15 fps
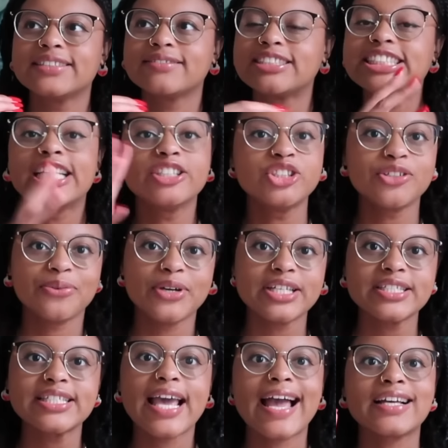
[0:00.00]

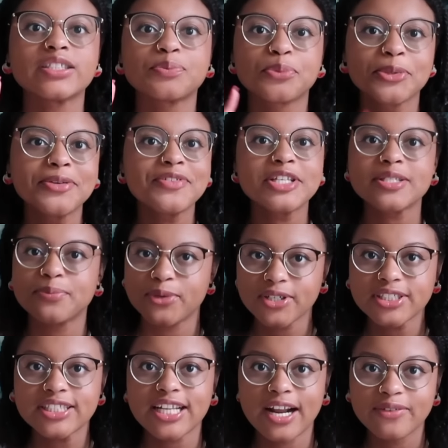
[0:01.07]
sensuous as previous
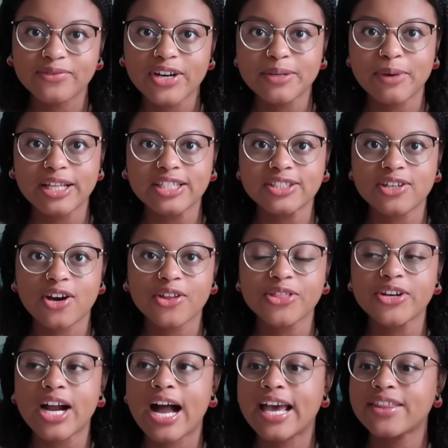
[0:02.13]
books that I've read by this
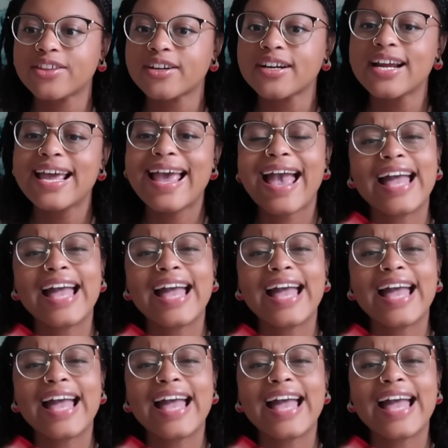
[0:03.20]
author either.